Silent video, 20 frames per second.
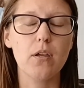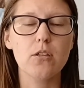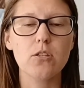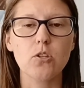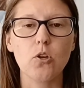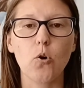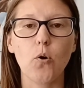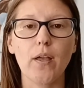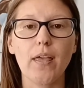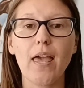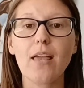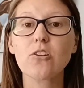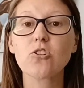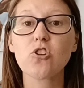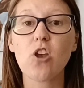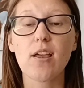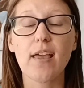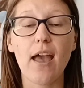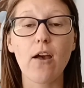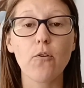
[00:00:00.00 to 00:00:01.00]
So again,
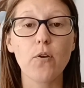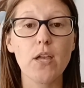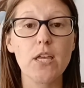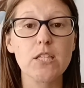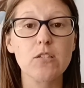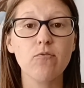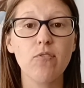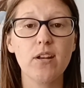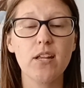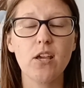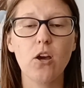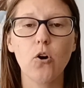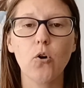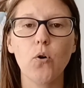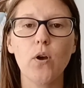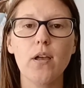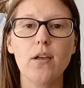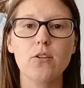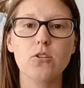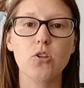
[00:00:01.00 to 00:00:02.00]
check out his
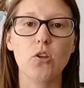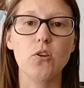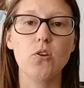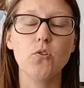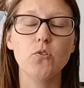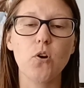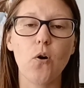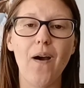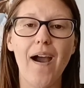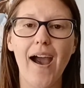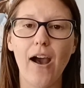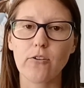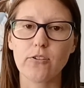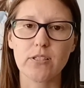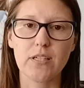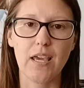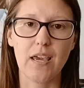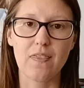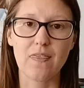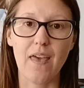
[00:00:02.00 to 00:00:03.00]
video so you know how
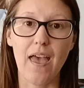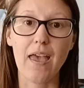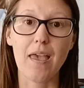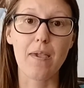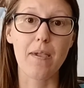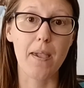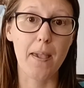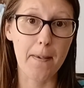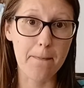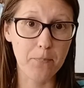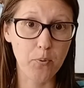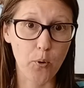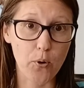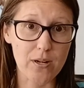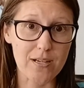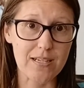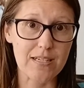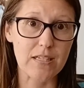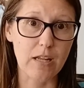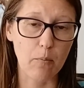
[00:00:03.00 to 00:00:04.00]
to get that
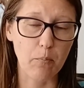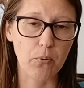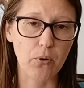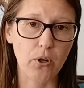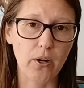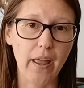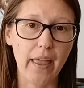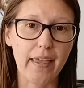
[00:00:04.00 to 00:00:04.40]
important number,